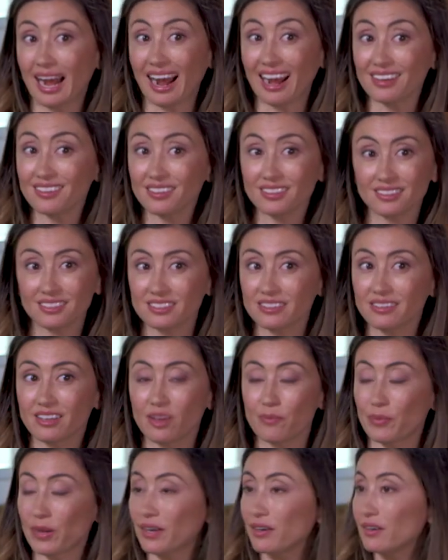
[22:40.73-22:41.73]
I think it's a
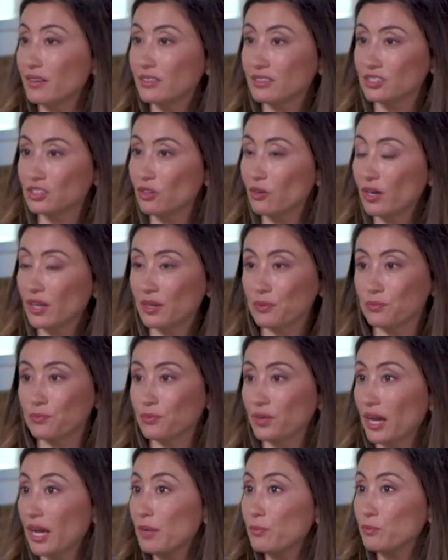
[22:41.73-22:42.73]
lot better. So I'm
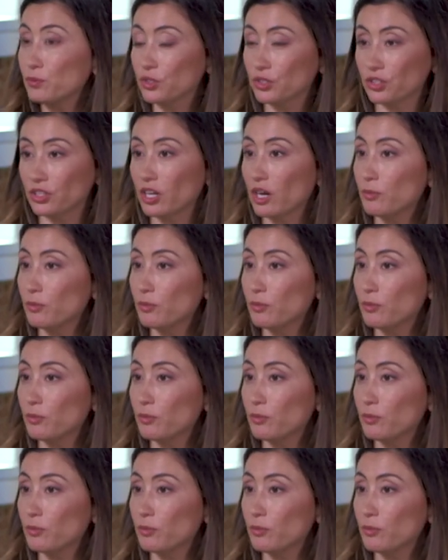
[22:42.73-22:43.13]
I'm really